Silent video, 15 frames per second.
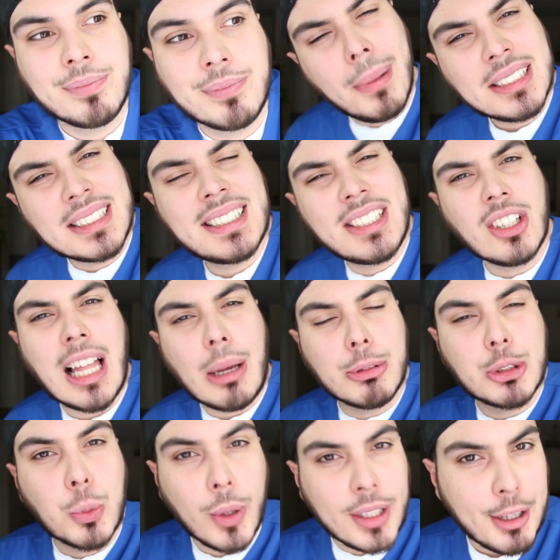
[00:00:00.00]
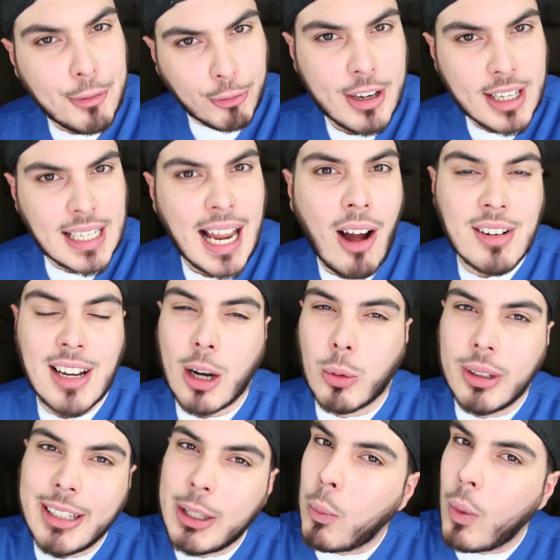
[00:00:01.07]
But still, I was really freaked out and I
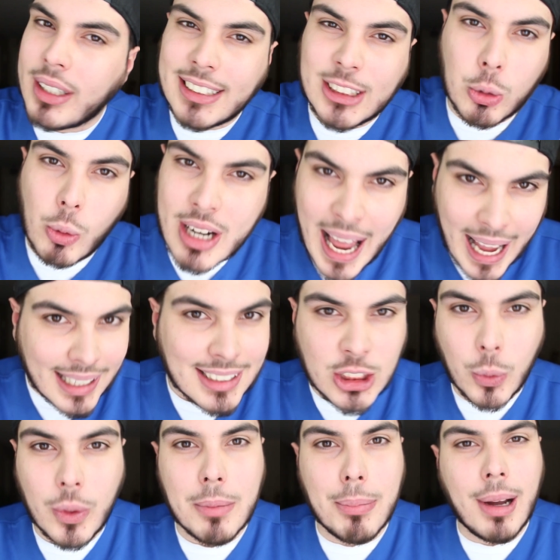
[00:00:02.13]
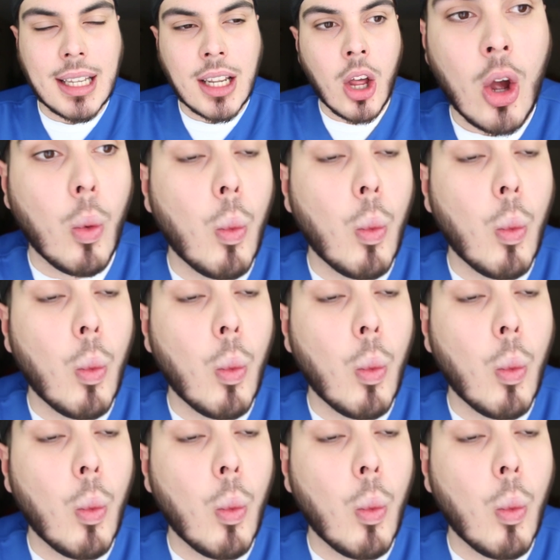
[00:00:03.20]
really wanted to react to it, but